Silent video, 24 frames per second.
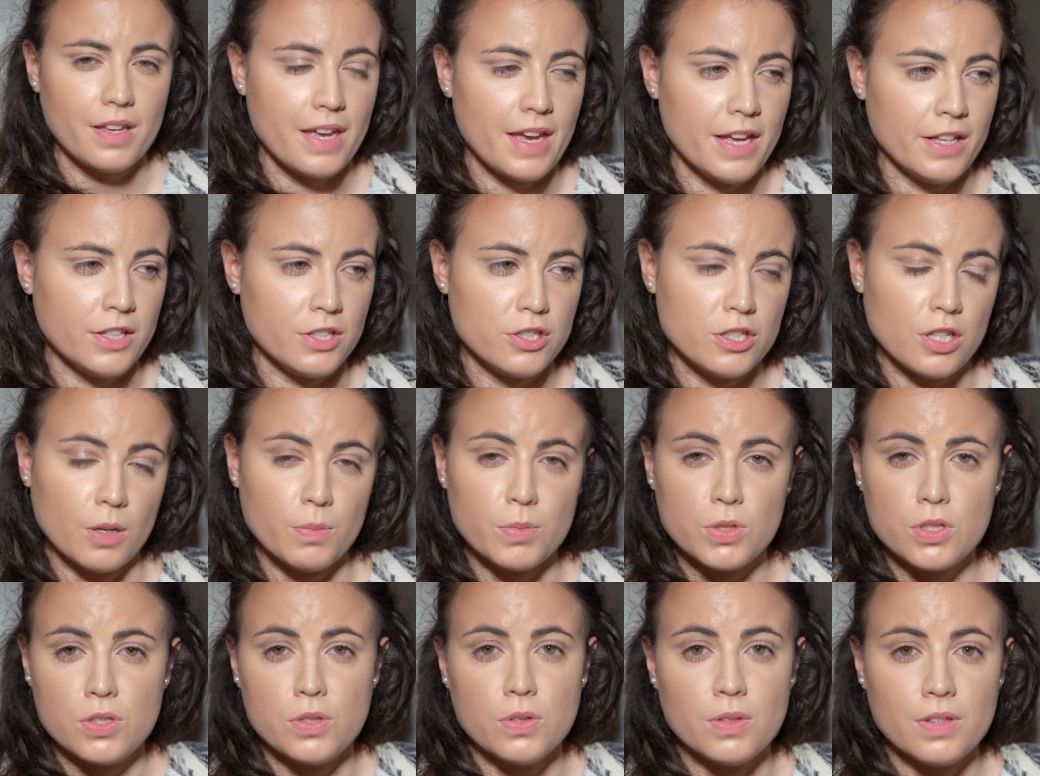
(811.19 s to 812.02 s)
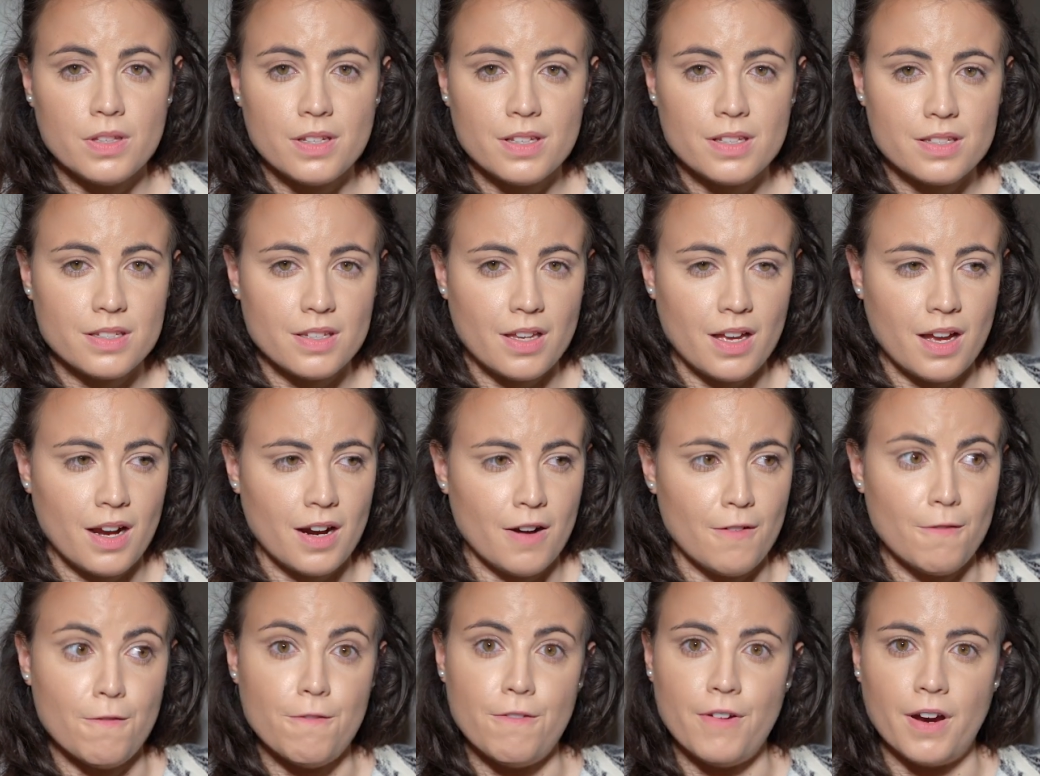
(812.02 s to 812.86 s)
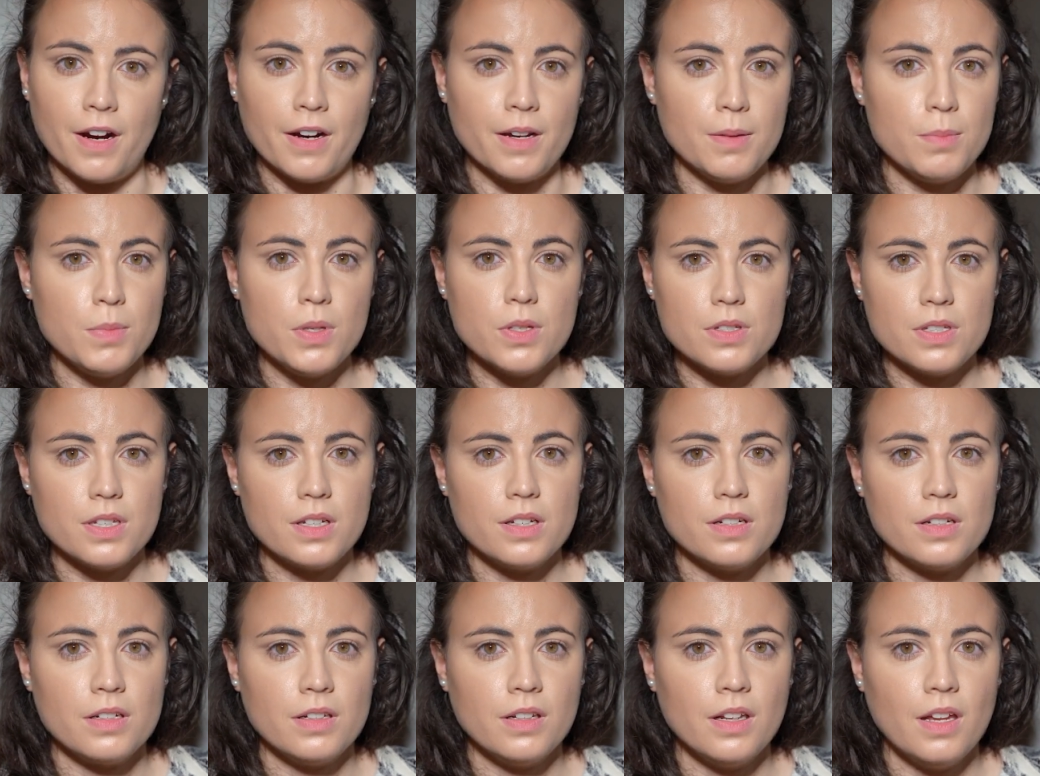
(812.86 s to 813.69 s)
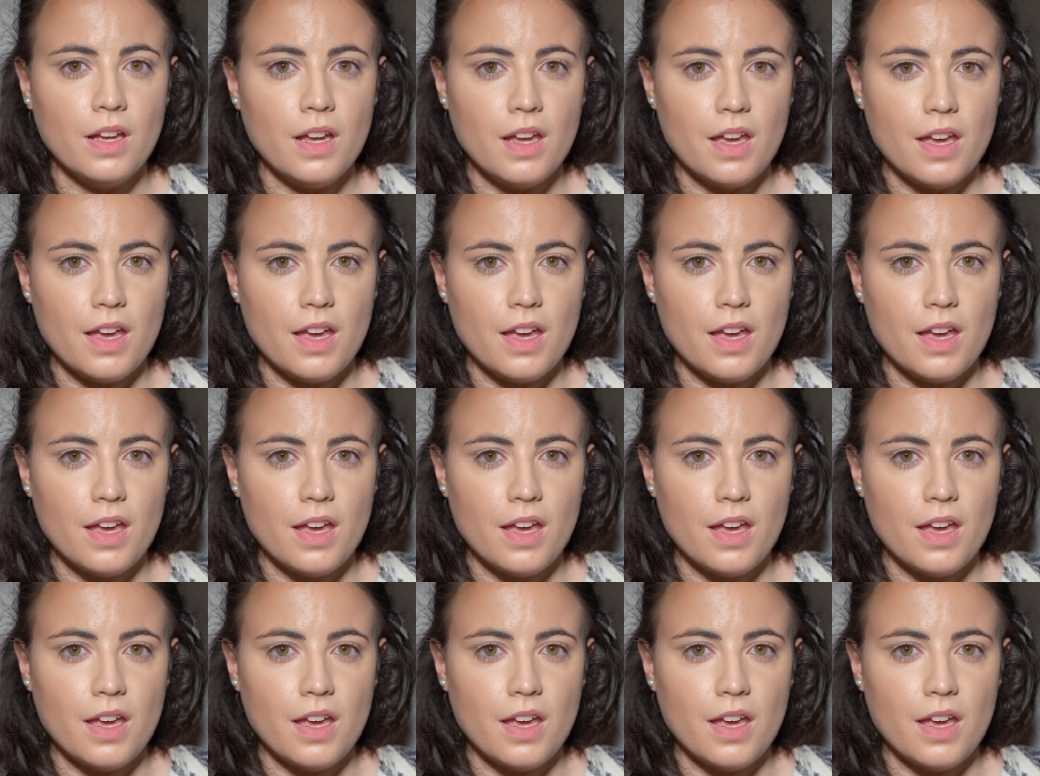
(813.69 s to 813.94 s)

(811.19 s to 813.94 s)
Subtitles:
And some students are very musical